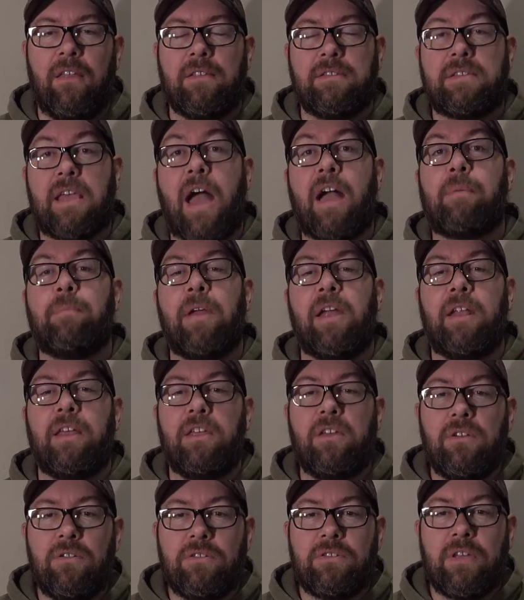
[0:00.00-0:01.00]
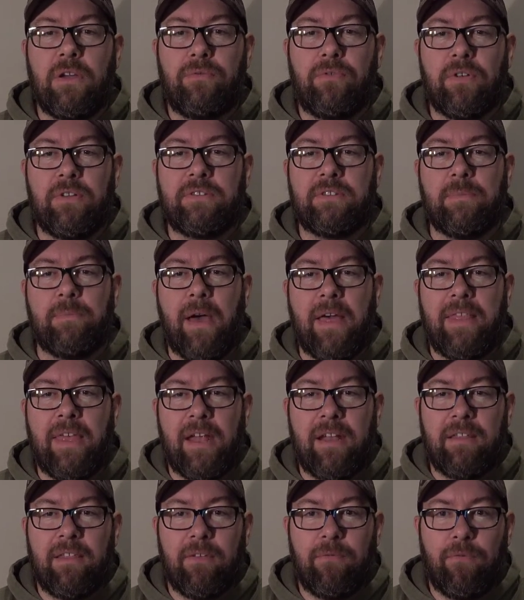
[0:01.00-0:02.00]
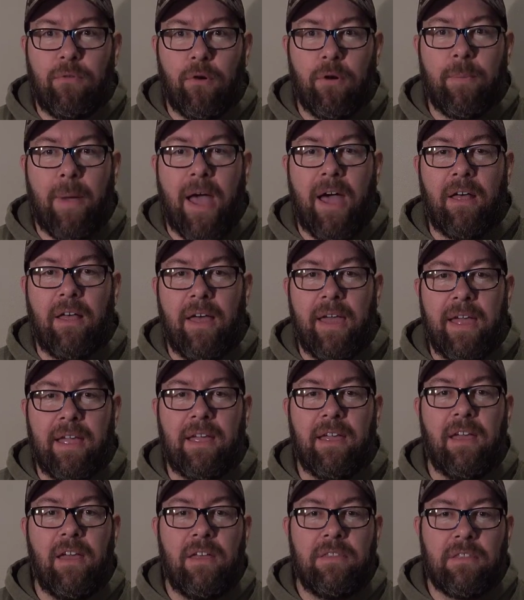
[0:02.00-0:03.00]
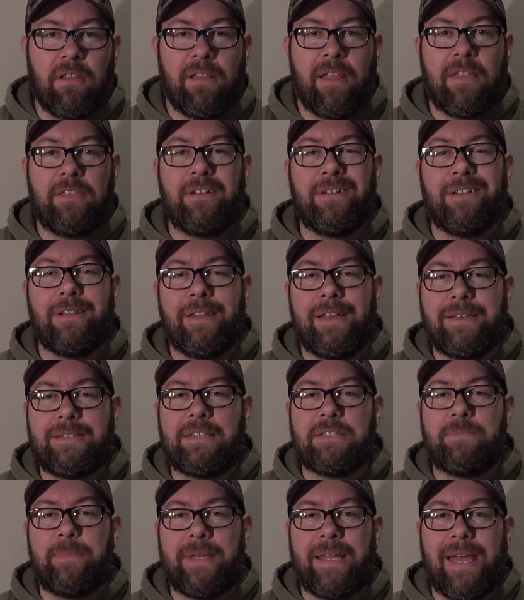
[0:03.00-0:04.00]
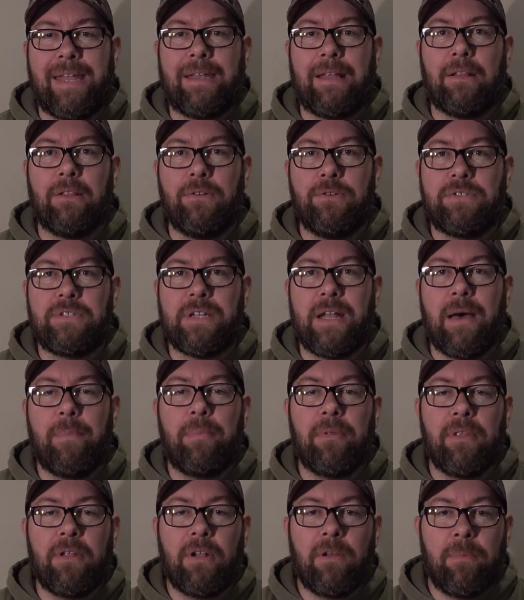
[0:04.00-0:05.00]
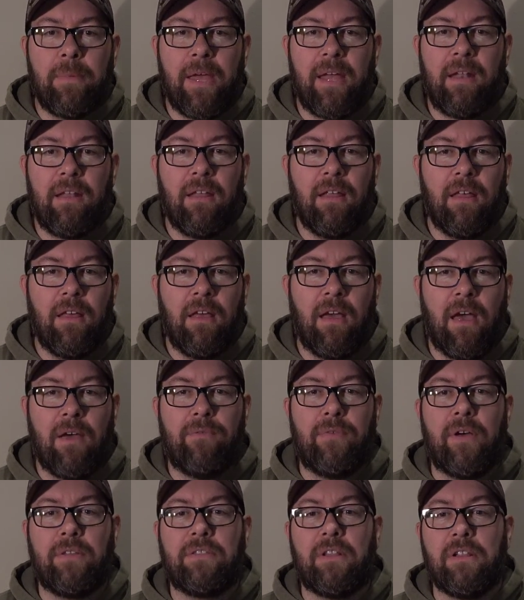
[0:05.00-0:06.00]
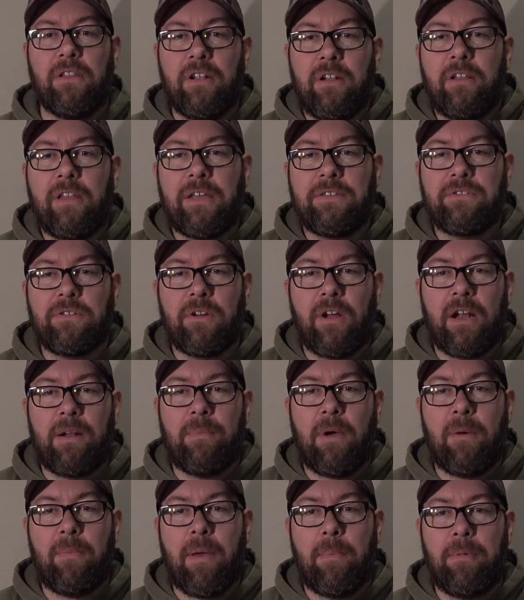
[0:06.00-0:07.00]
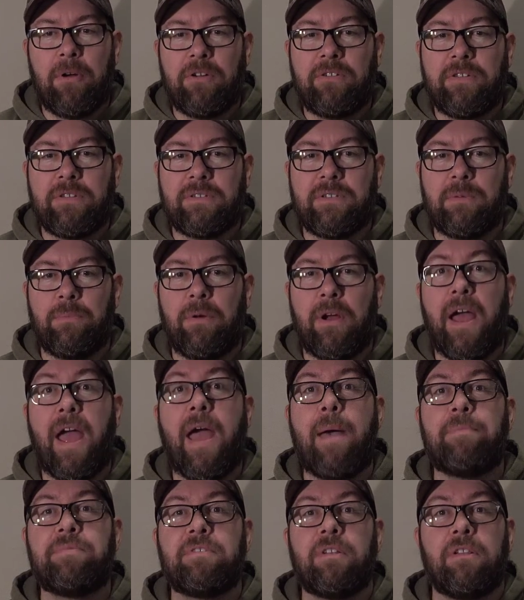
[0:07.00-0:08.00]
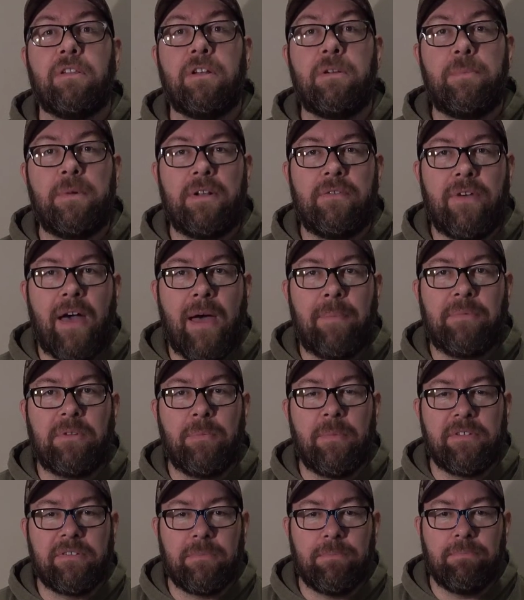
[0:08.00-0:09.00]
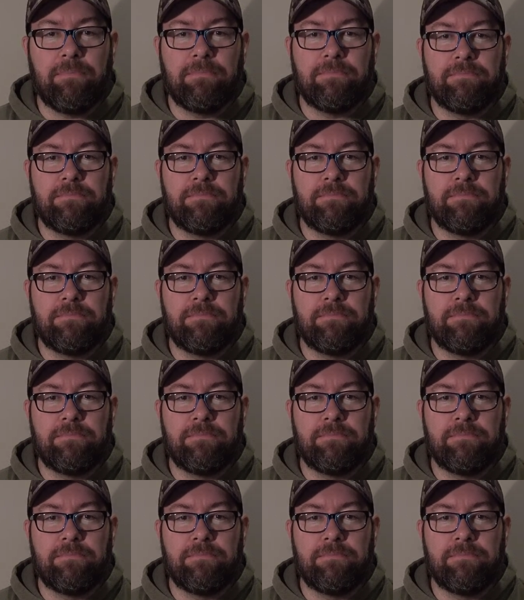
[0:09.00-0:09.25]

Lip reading: The sock made a huge difference, and by the end of the 4-mile hike, the leather and the laces began to loosen up a little bit. I felt a little less regret about my purchase and perhaps a little bit of optimism.